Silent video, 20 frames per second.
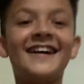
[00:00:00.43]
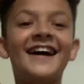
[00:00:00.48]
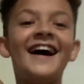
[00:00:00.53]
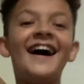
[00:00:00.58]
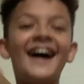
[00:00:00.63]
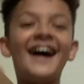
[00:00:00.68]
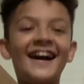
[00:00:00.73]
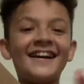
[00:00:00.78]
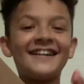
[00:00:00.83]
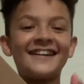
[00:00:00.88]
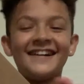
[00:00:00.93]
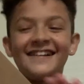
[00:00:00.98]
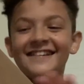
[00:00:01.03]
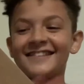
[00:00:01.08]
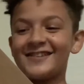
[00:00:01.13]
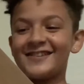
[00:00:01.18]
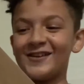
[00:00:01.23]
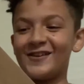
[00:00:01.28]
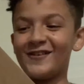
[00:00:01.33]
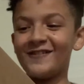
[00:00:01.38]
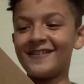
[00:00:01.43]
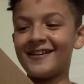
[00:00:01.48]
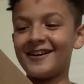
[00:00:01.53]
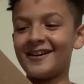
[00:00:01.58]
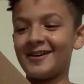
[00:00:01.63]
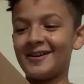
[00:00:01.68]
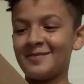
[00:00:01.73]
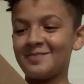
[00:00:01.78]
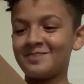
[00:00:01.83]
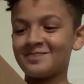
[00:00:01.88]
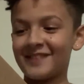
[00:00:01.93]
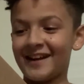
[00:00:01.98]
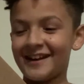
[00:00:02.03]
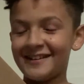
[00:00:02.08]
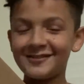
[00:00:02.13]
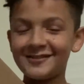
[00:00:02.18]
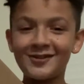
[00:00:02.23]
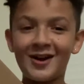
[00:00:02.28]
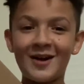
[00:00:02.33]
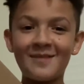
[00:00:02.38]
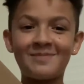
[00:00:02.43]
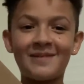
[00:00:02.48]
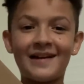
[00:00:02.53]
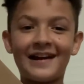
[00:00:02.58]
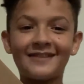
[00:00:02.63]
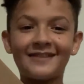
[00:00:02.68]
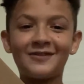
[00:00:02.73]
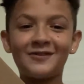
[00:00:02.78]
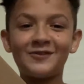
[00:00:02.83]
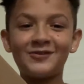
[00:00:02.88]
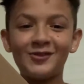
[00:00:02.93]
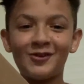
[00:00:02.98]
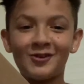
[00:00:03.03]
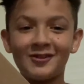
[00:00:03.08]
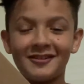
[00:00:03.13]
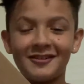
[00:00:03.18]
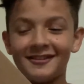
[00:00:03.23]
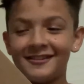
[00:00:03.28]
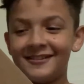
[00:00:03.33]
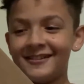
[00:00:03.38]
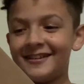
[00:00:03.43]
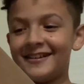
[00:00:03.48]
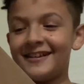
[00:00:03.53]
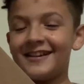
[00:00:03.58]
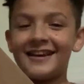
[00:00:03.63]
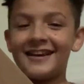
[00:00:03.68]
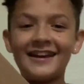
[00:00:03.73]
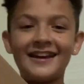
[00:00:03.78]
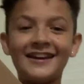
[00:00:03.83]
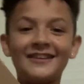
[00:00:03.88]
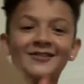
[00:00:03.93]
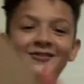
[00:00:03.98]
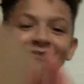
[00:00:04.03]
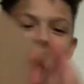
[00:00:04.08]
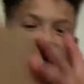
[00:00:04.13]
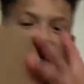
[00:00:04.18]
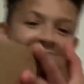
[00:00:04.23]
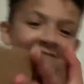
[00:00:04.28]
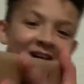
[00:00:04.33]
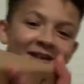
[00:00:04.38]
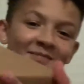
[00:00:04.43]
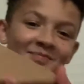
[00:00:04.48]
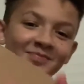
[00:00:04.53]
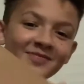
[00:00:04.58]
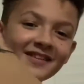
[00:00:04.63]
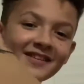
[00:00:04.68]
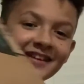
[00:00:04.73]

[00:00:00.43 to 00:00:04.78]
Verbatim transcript: Hi guys, so I just got back from Florida and look what came.